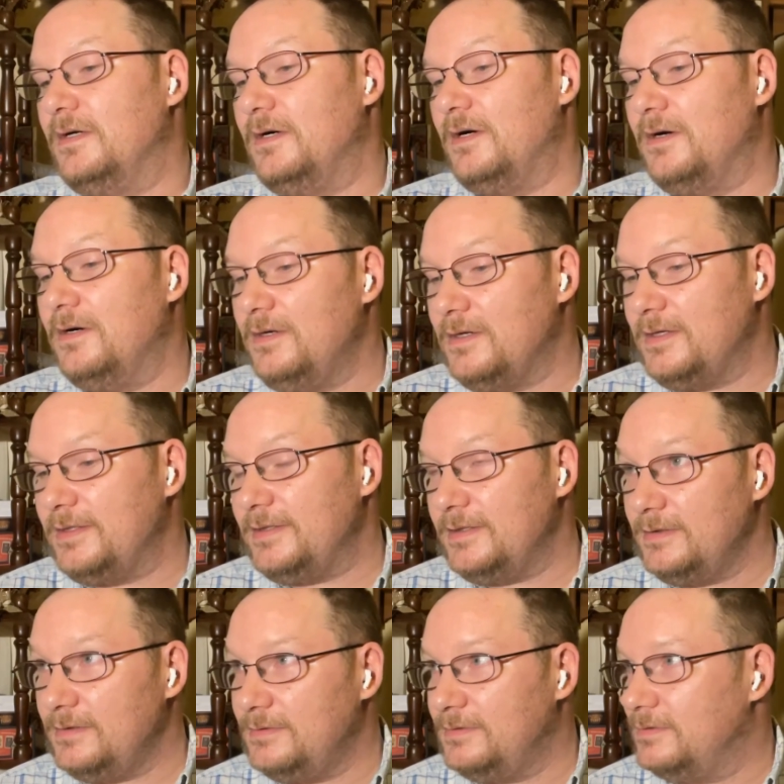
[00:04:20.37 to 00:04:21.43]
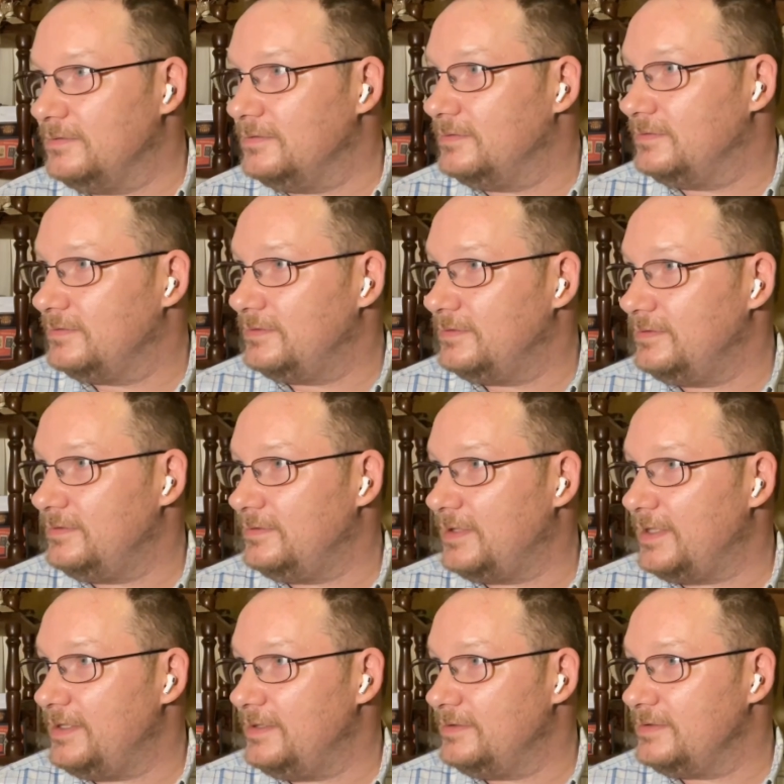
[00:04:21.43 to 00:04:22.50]
on, the
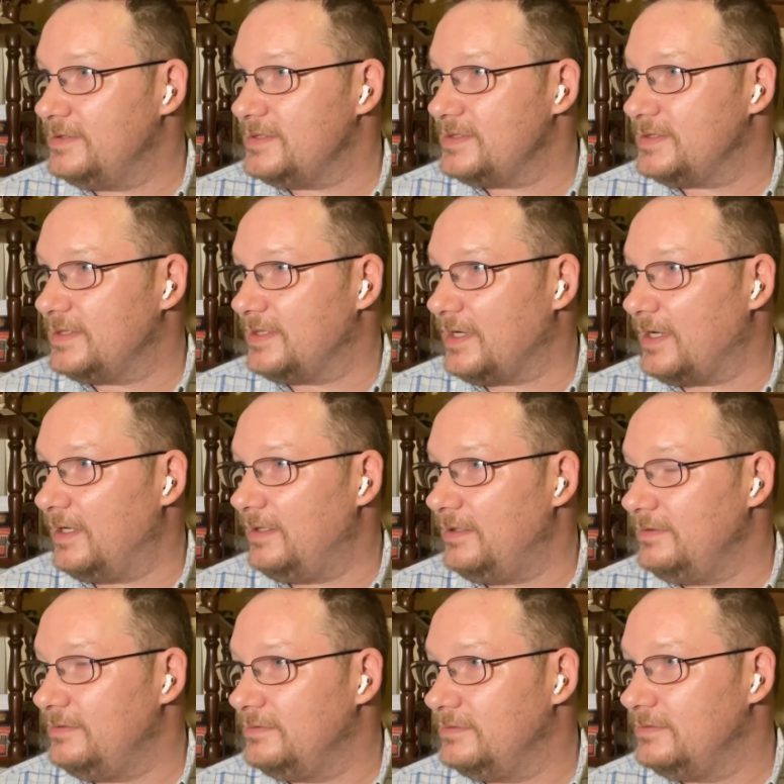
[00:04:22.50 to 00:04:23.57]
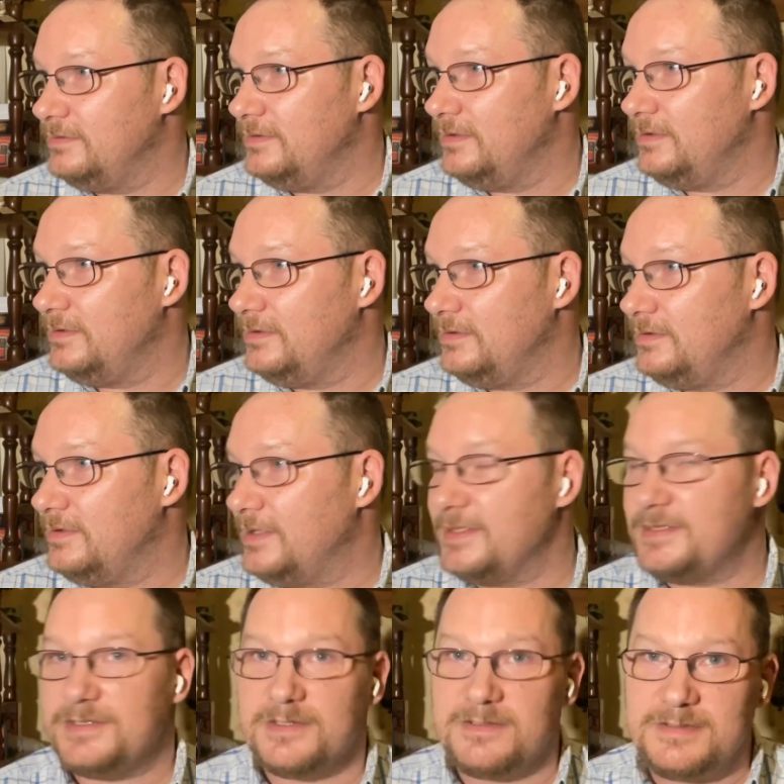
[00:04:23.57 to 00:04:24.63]
hell is today?
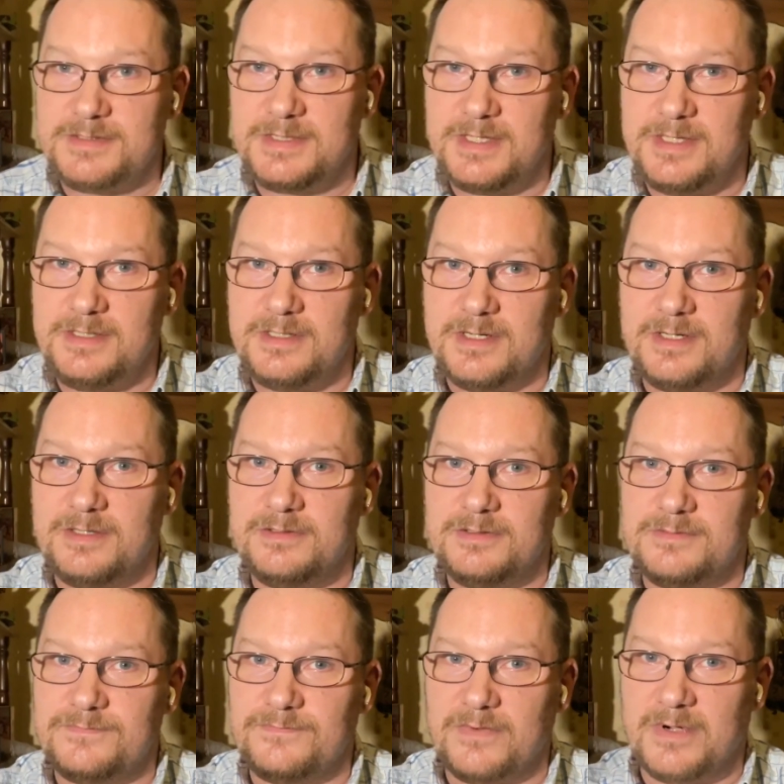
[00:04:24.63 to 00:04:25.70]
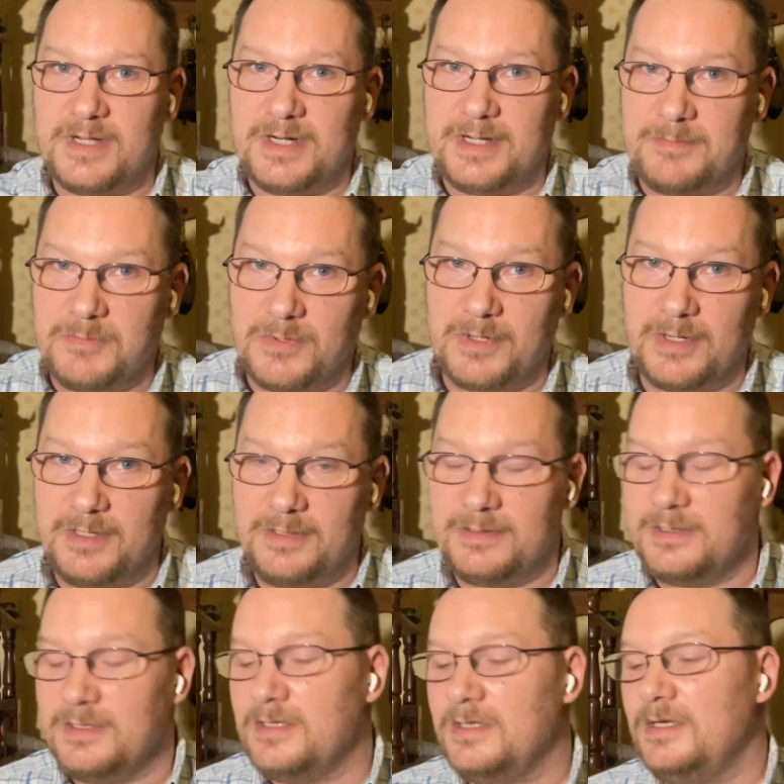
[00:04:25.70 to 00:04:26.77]
It's Thursday night, Friday morning.
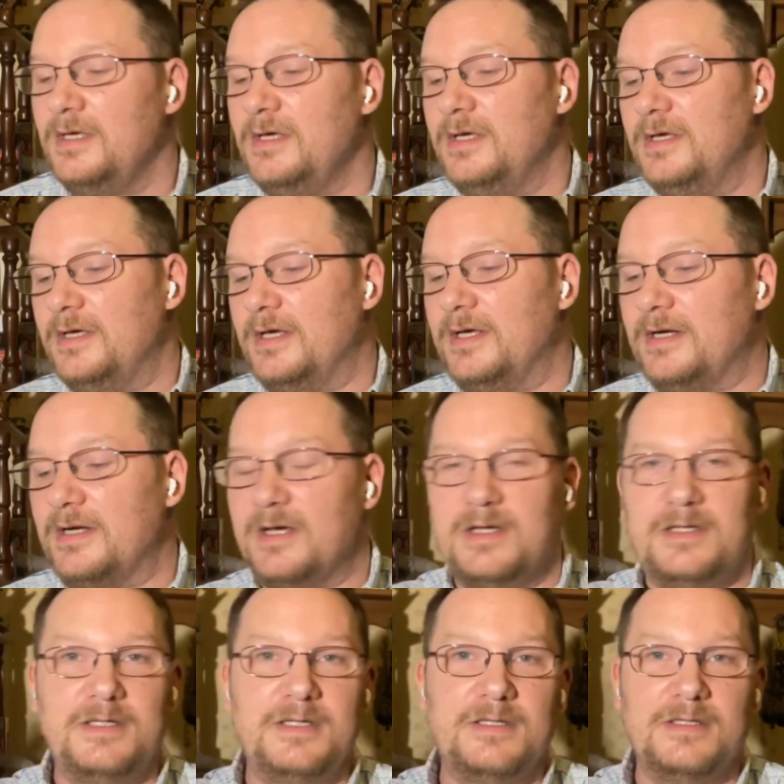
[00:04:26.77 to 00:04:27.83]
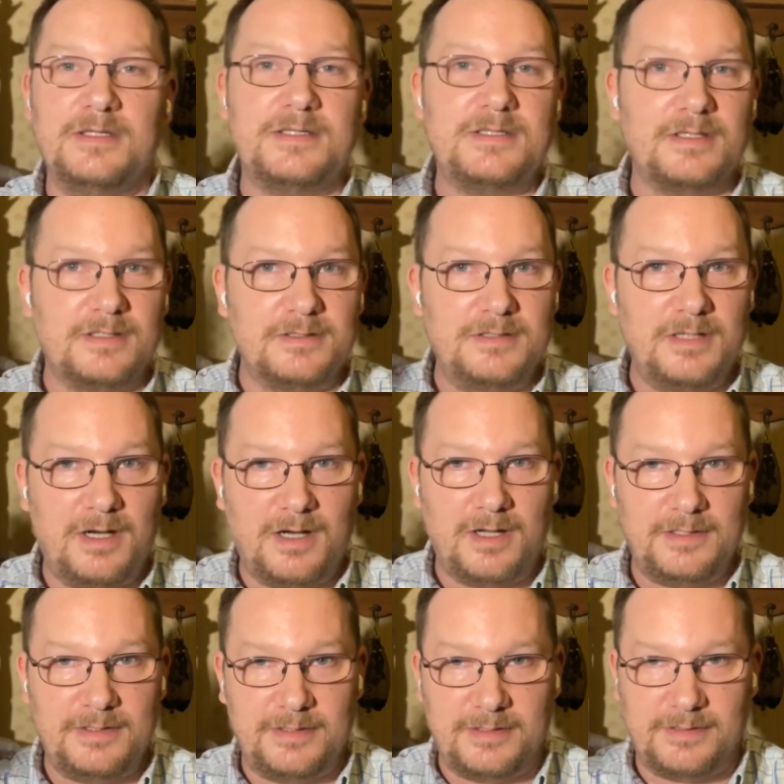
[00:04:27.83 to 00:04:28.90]
And it's a little
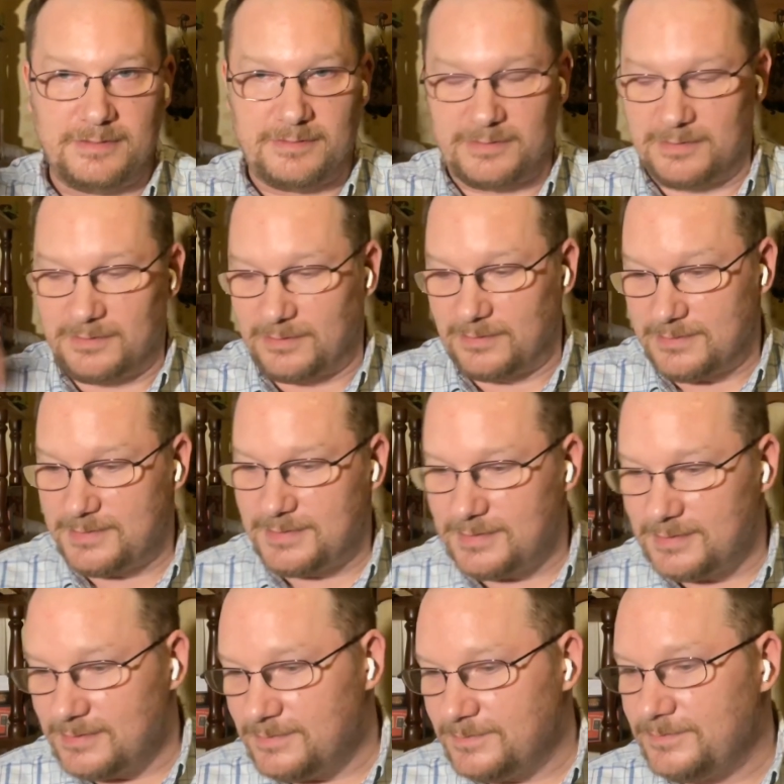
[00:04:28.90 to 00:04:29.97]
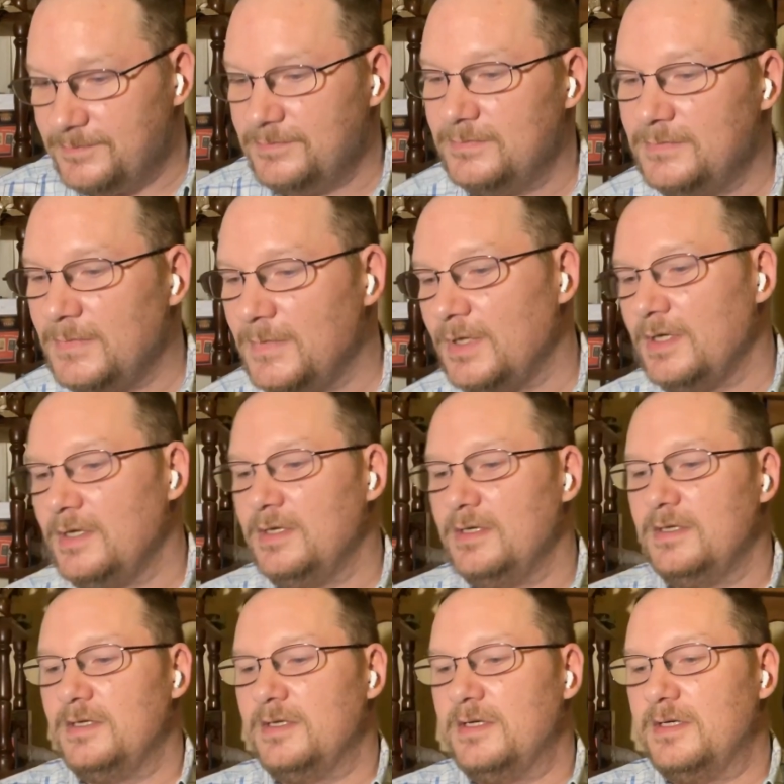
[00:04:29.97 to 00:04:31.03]
hot in here, girls.
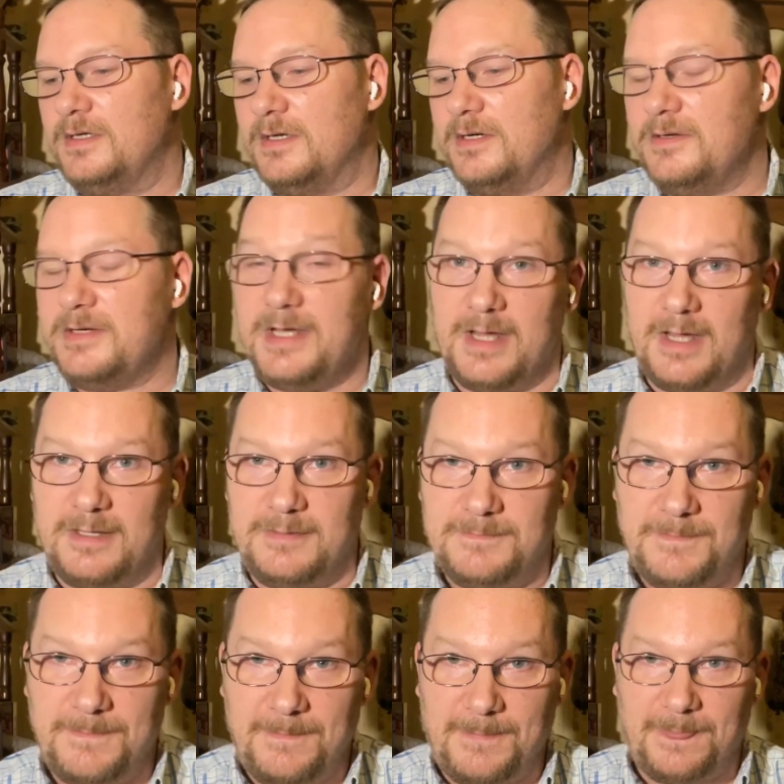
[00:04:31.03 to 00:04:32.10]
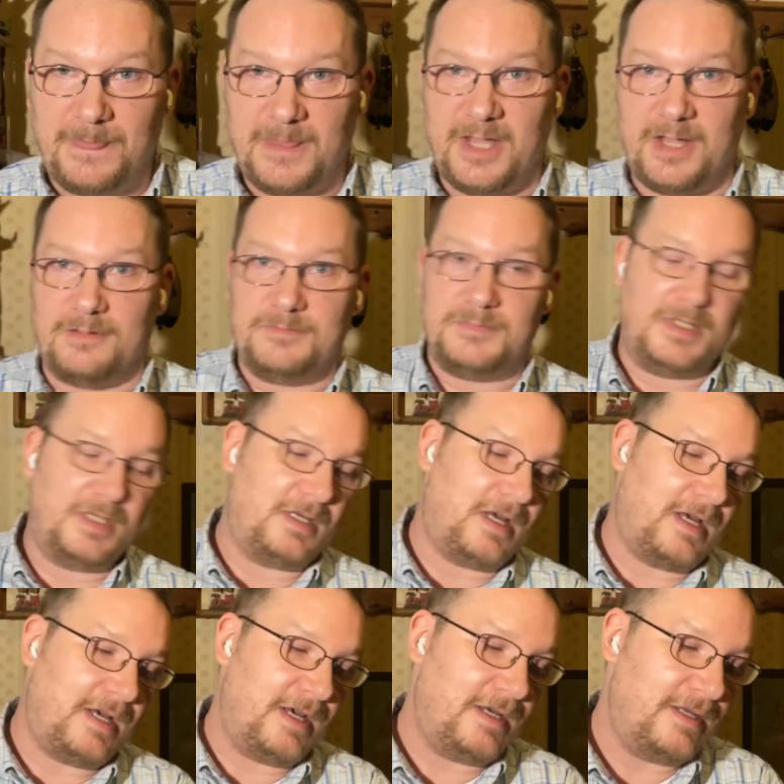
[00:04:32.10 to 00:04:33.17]
Okay, now,
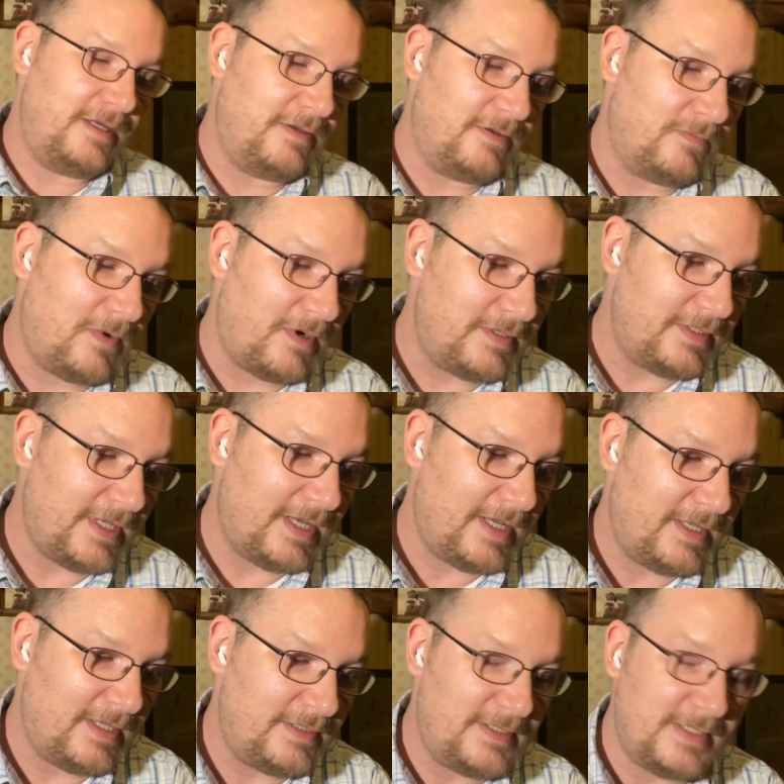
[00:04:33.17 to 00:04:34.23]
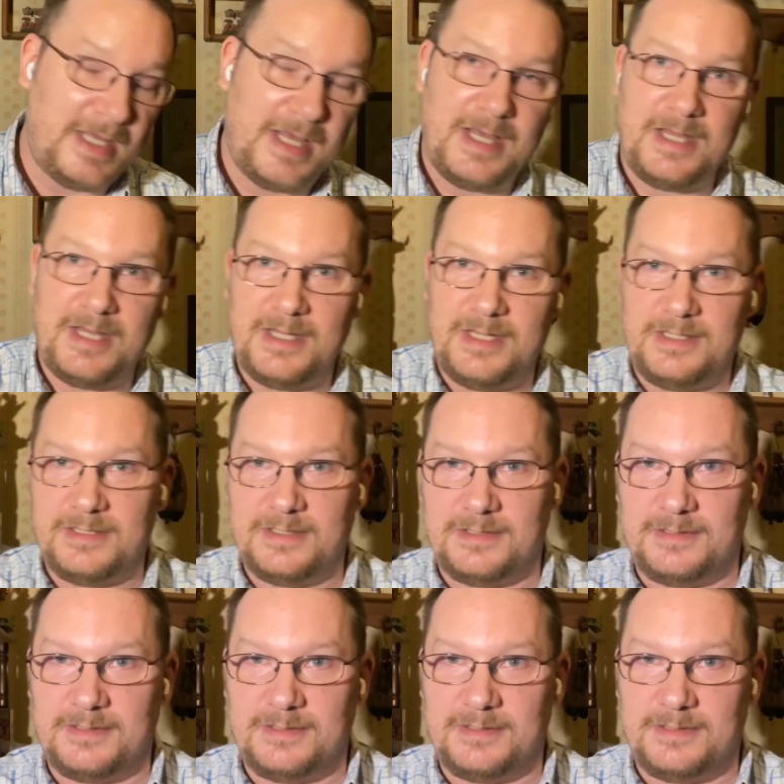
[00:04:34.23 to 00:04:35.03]
I worked at a